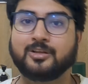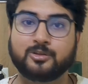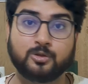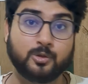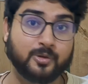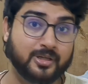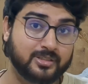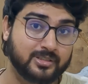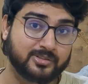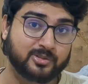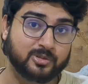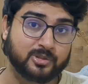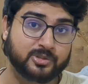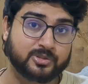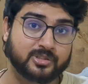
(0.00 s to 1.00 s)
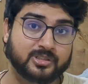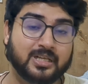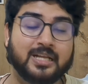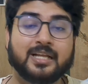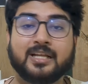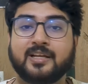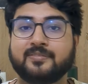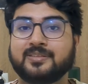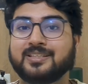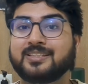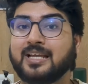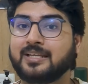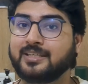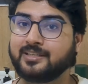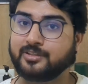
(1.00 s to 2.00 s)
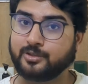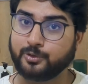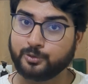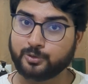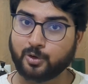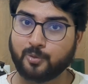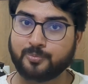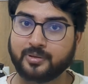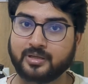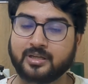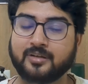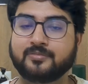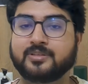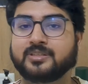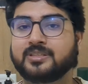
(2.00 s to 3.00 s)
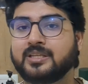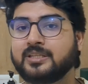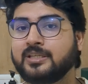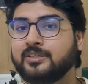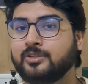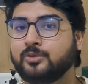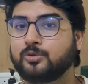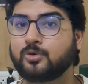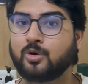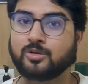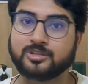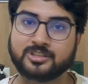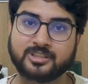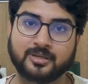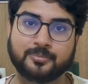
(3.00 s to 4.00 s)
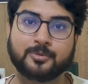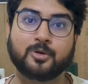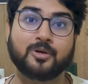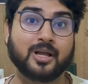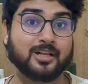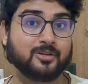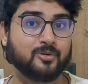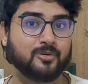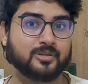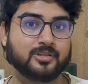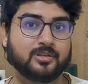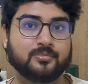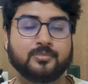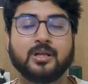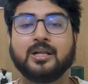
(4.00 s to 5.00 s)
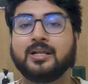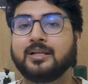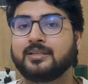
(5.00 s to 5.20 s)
So look at the solution. If there's any new topic, if there's any new concept or algorithm,